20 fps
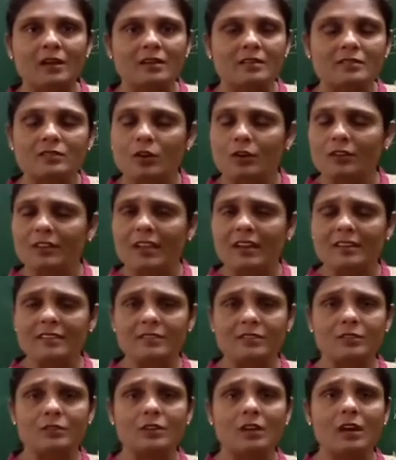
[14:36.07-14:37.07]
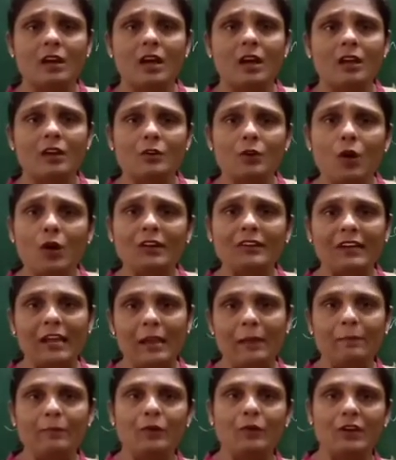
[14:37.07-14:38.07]
So there is no
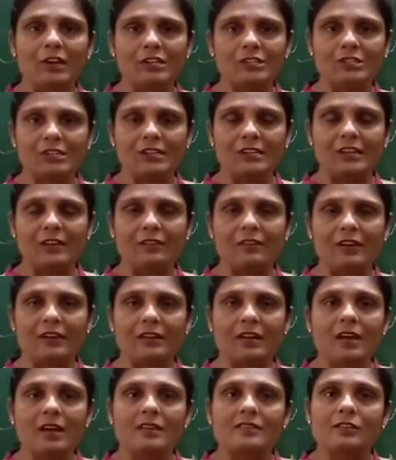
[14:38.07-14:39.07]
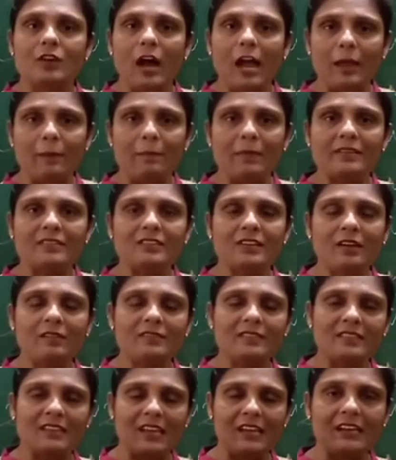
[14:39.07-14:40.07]
time duration given. So I must
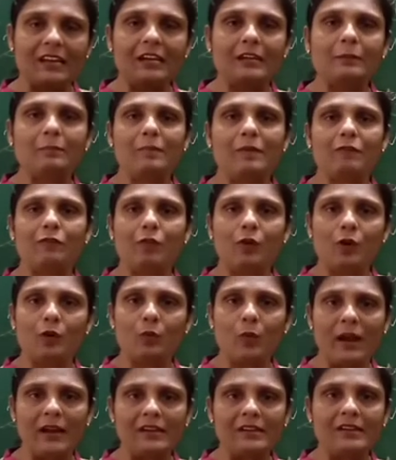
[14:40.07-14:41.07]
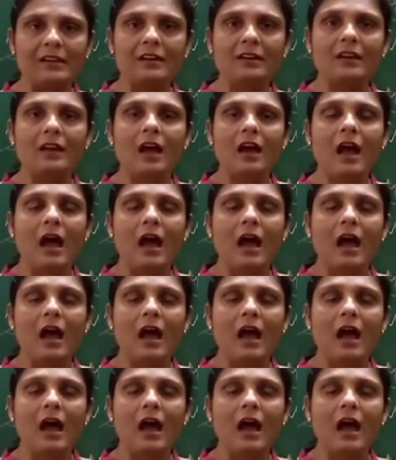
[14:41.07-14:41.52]
have seen it before 1 year.